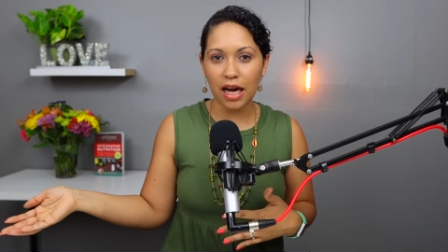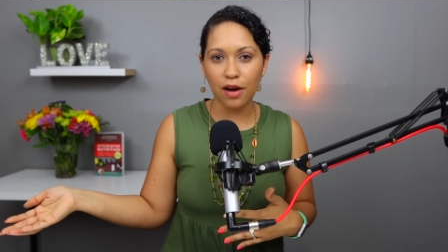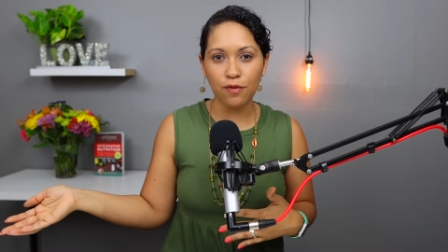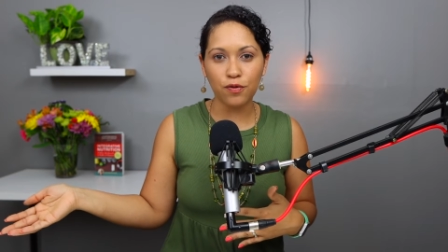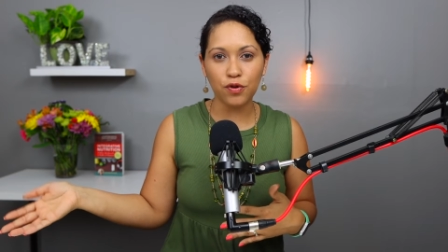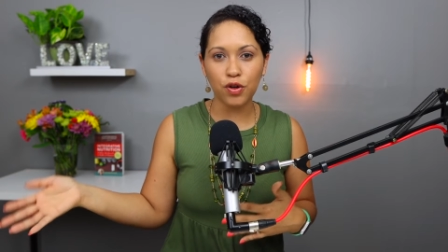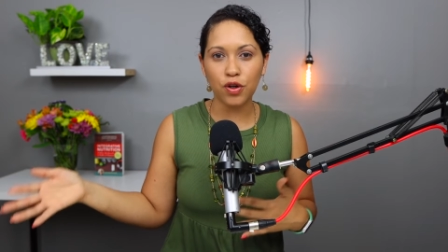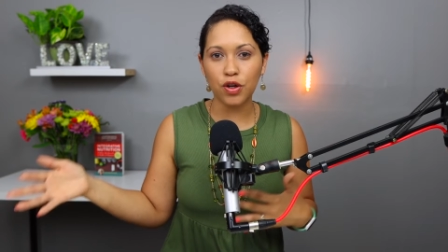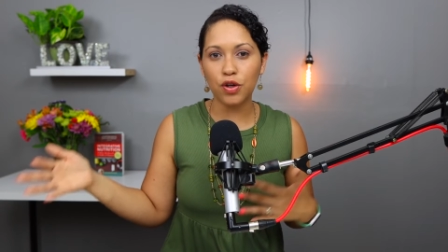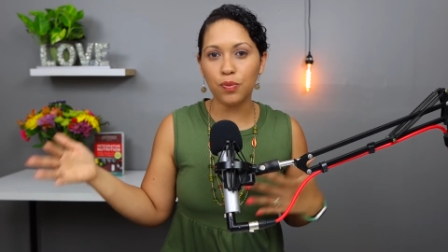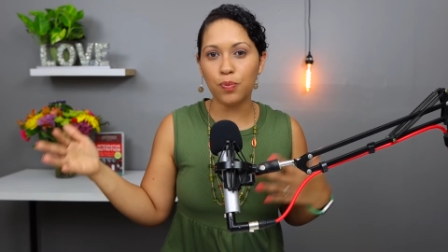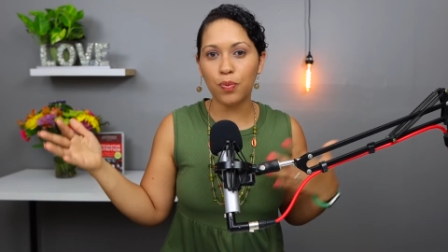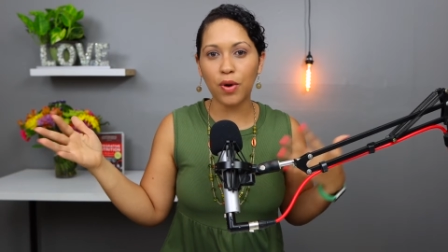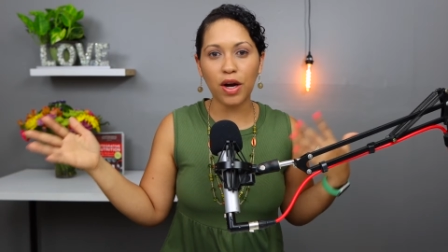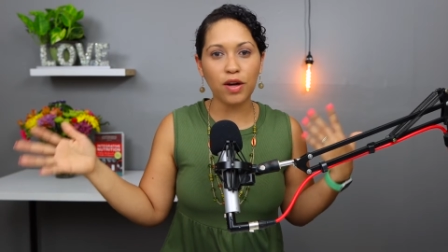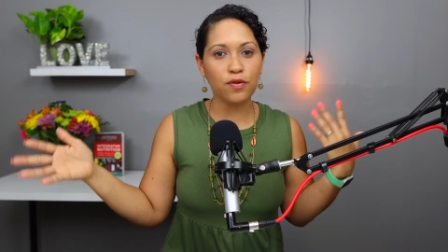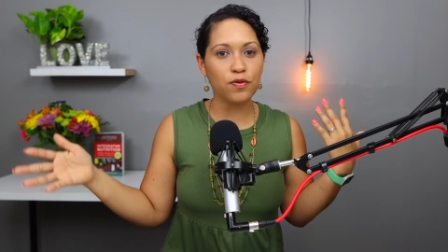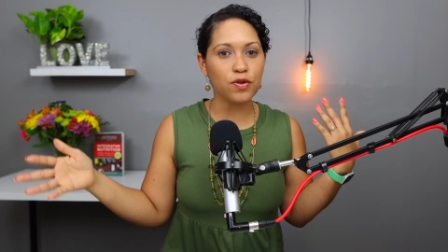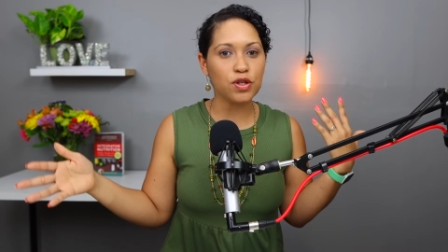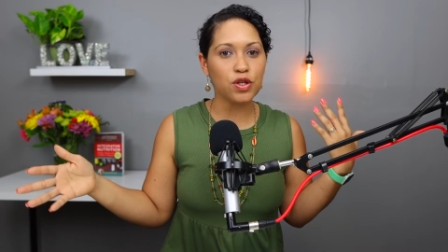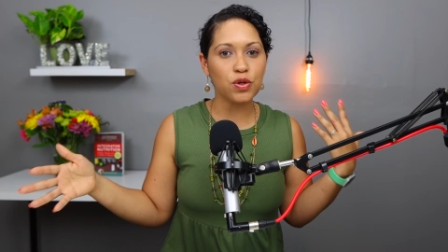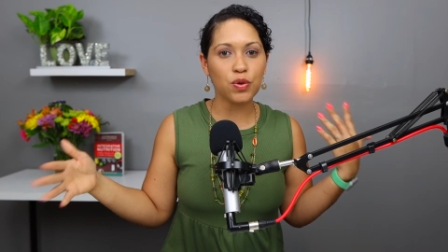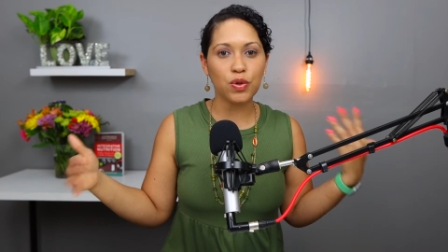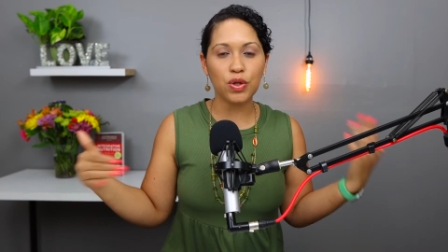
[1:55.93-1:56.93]
after
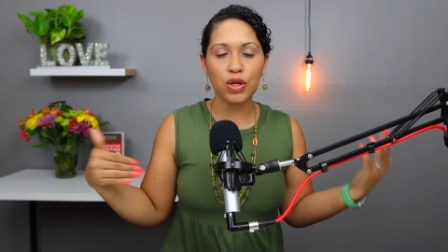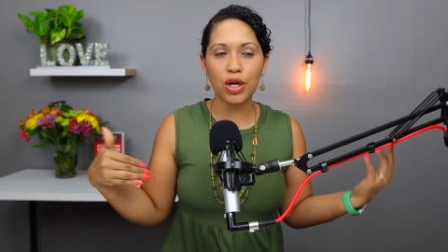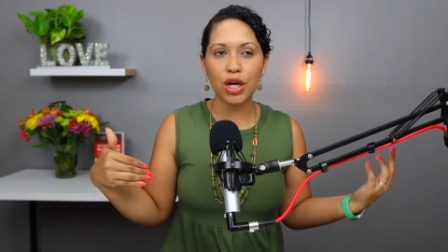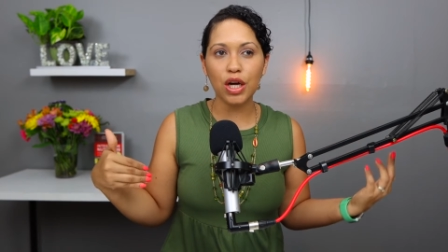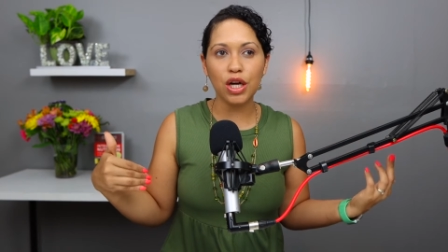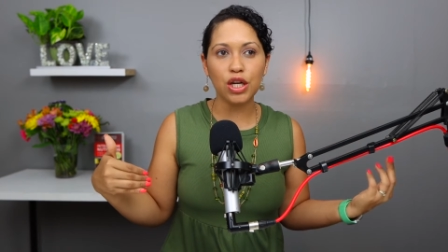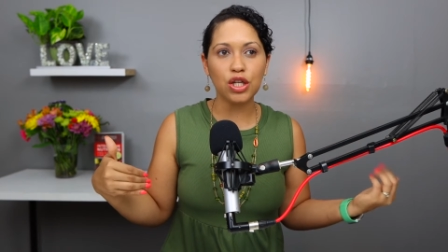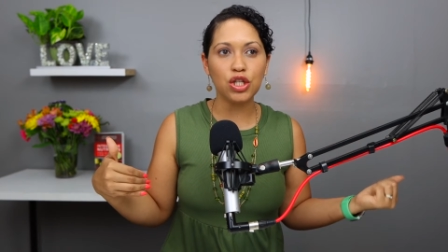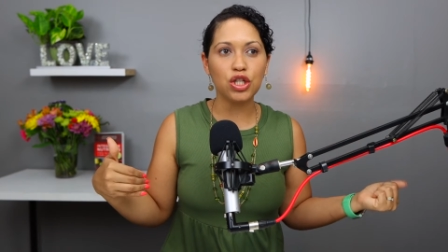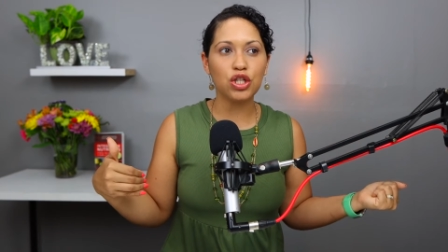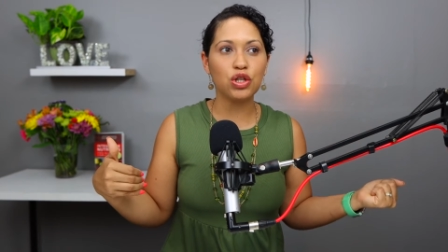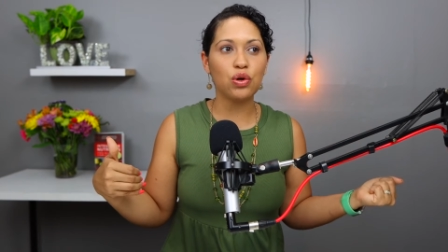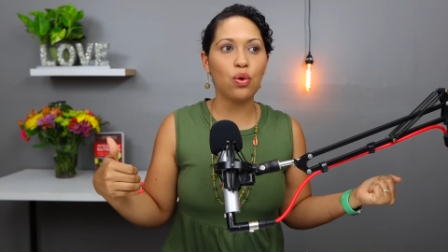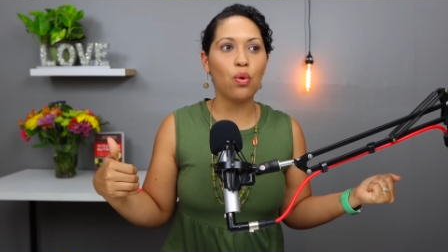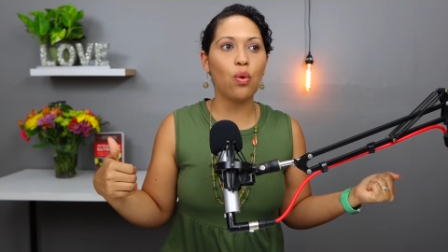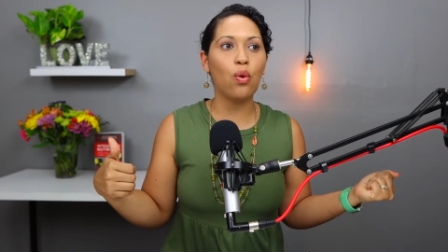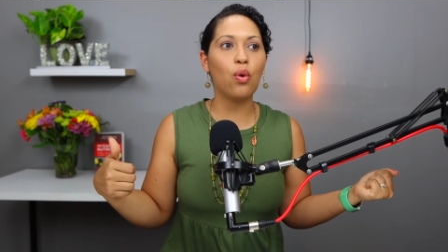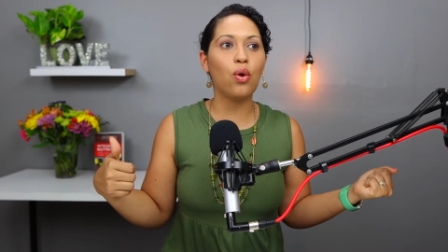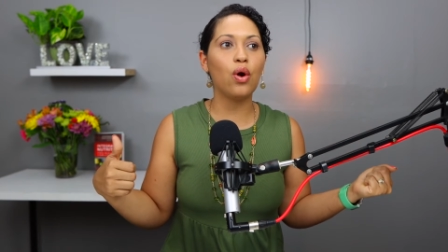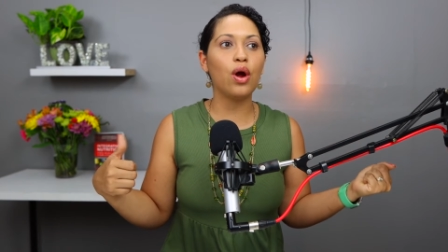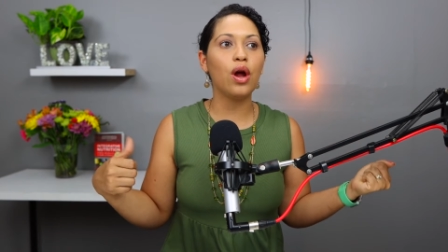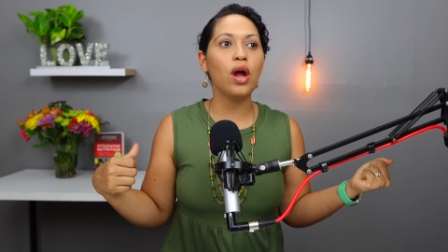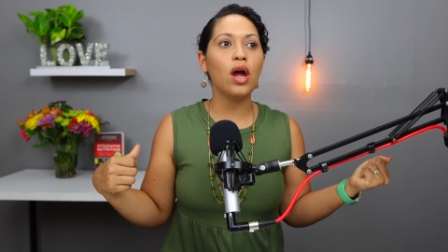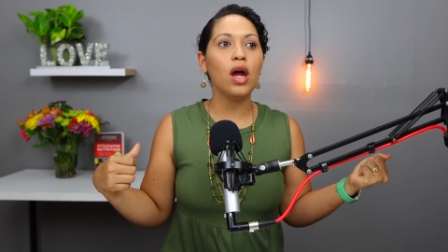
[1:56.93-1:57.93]
breakfast or lunch
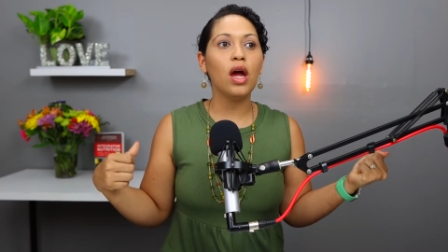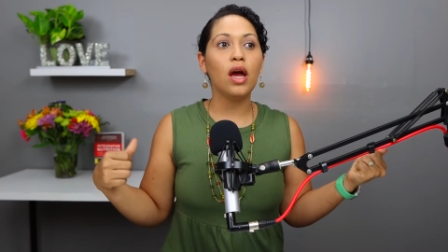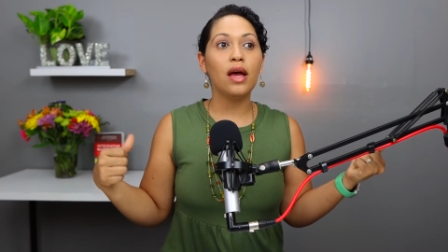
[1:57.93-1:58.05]
or